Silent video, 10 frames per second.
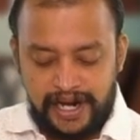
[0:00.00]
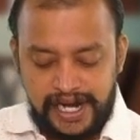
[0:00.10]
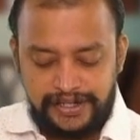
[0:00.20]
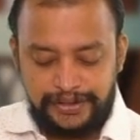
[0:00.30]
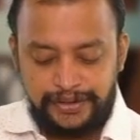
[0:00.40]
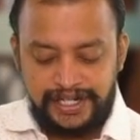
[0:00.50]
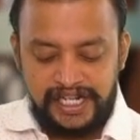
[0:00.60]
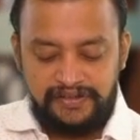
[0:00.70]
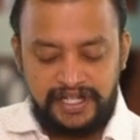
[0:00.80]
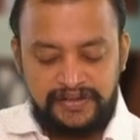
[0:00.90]
rights to
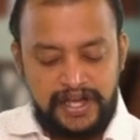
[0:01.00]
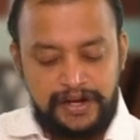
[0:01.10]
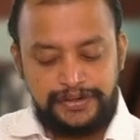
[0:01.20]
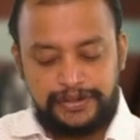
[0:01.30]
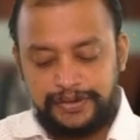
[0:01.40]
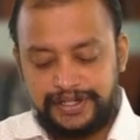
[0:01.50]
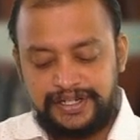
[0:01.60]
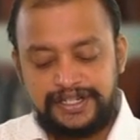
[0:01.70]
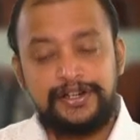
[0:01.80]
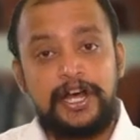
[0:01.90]
deal with warehouse goods
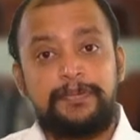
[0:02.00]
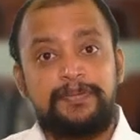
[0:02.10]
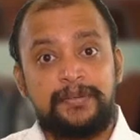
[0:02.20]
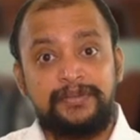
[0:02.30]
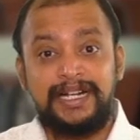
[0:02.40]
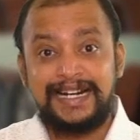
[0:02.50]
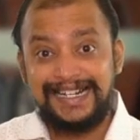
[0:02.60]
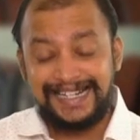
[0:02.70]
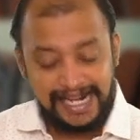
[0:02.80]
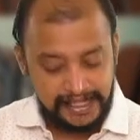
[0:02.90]
does not permit
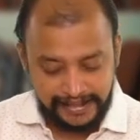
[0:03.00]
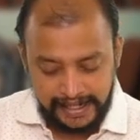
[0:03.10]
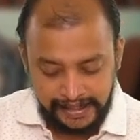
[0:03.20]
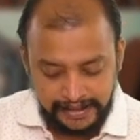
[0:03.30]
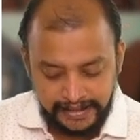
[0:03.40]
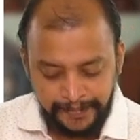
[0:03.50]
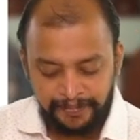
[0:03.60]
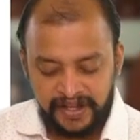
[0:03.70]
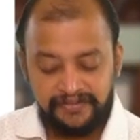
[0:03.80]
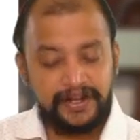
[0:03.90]
retail sales
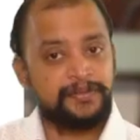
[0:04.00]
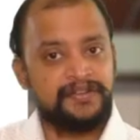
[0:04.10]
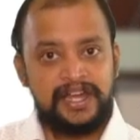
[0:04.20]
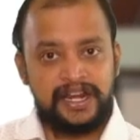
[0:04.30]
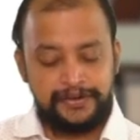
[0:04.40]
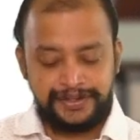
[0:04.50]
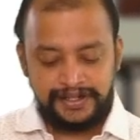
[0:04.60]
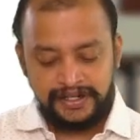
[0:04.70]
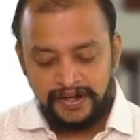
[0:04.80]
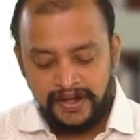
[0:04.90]
from the warehouse.